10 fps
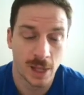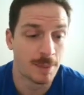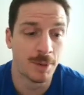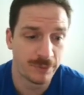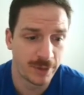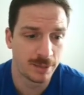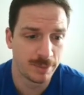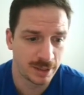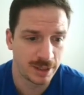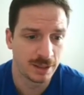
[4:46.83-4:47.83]
I'm a fan of
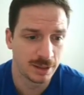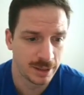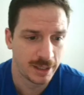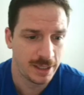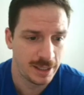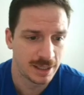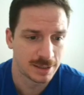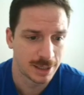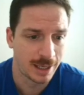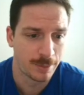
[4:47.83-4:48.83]
McNeely. He
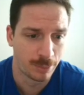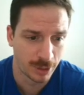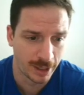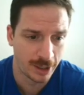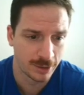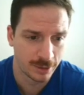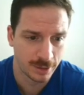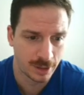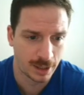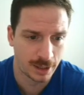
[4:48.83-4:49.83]
is a player.
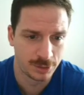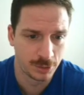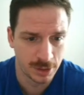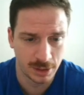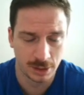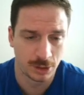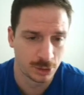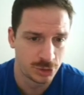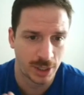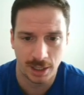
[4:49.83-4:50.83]
Duke did a good
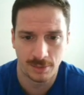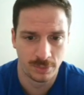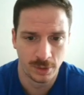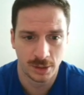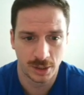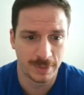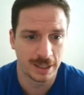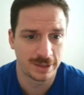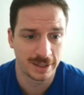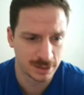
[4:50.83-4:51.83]
job to
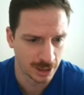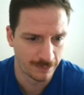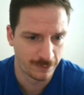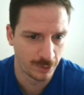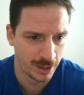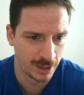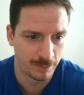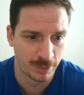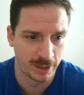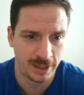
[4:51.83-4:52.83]
make things tough on him,
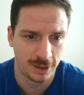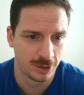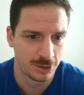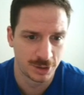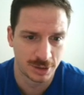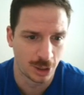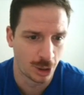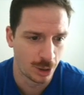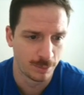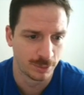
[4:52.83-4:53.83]
but here it's just an
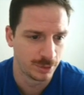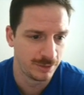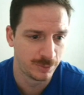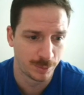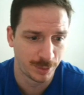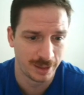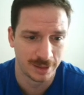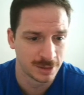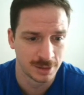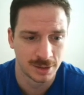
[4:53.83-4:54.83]
unbelievable play.
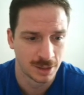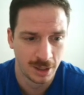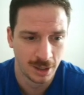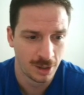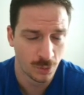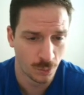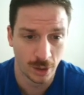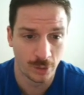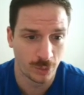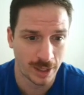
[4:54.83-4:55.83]
This is
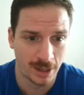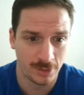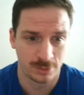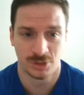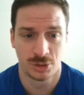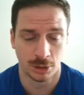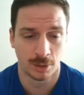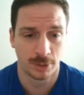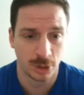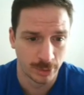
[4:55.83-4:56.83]
one where I stood
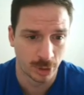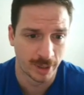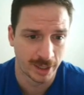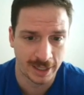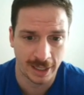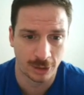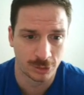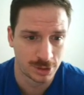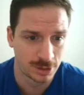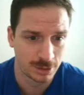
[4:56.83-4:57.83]
up a little bit on my couch.
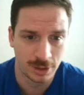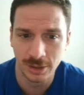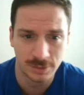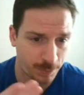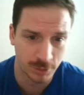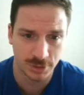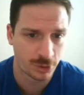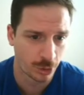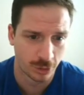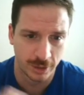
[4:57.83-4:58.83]
He's supposed to
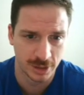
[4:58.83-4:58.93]
curl this.